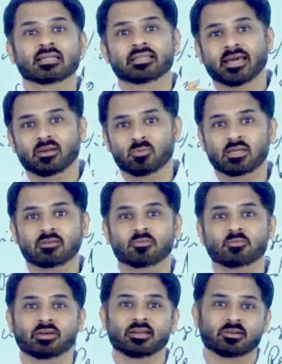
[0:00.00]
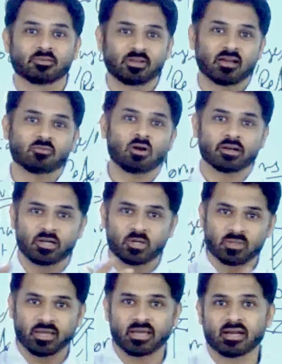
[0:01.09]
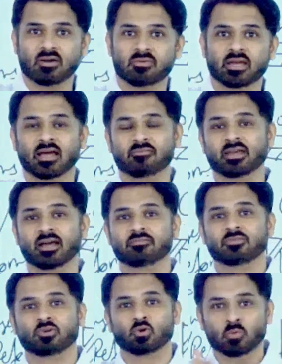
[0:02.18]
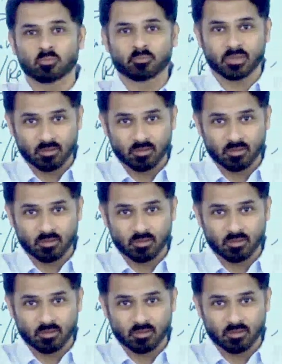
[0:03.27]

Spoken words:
Then we have got into the era where we have two